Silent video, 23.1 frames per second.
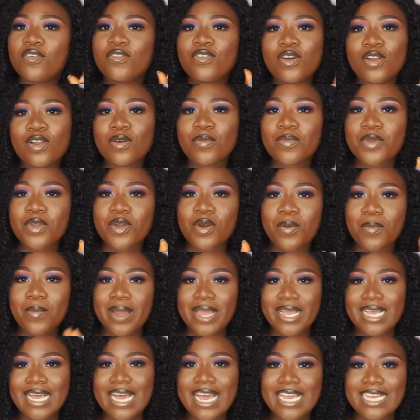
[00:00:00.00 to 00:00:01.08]
follow me on
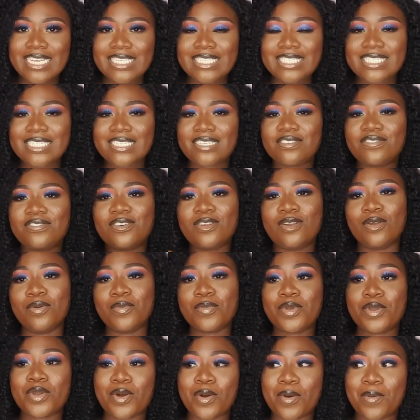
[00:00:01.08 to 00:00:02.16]
my IG, follow
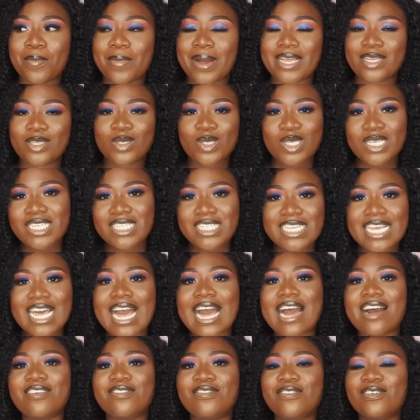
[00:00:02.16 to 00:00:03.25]
me on my
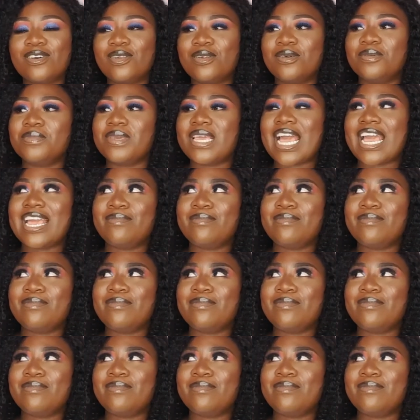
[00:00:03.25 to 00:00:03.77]
Twitter, follow me.